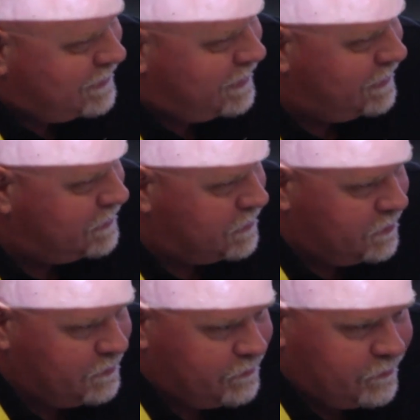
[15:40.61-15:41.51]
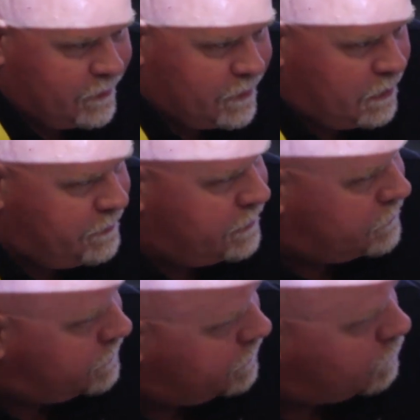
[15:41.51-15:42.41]
And I'll be
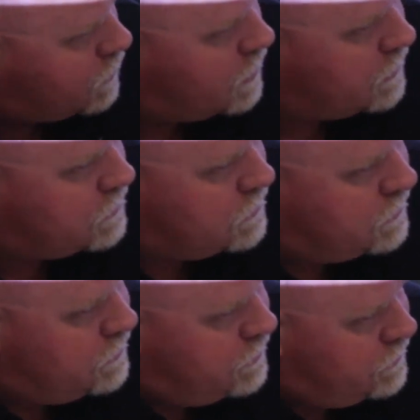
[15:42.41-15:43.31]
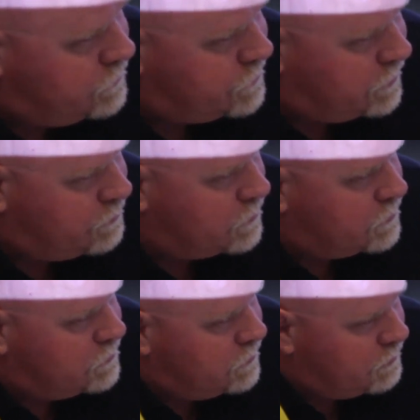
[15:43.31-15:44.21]
at the walk in
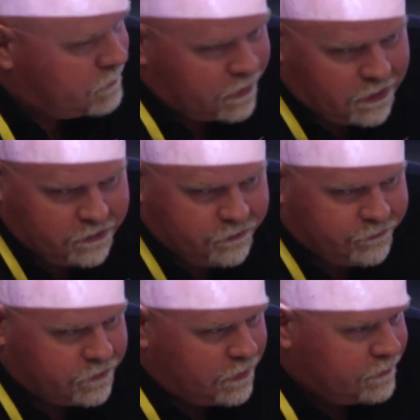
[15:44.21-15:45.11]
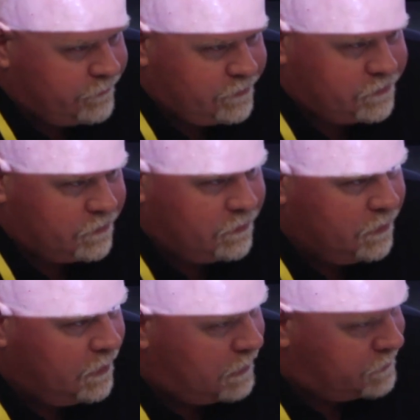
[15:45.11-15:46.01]
Sunnybrook. I do photography, so
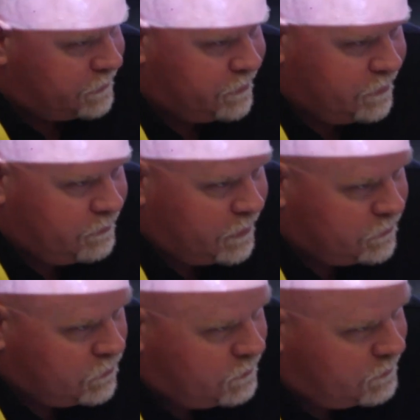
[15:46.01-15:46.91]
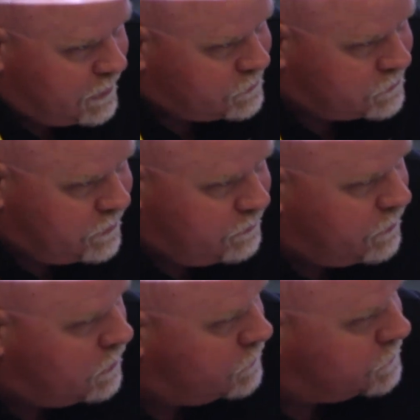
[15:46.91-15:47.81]
I was at the Melanoma Masquerade
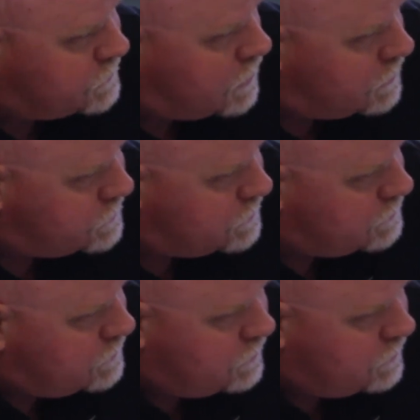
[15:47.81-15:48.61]
Ball, which was awesome.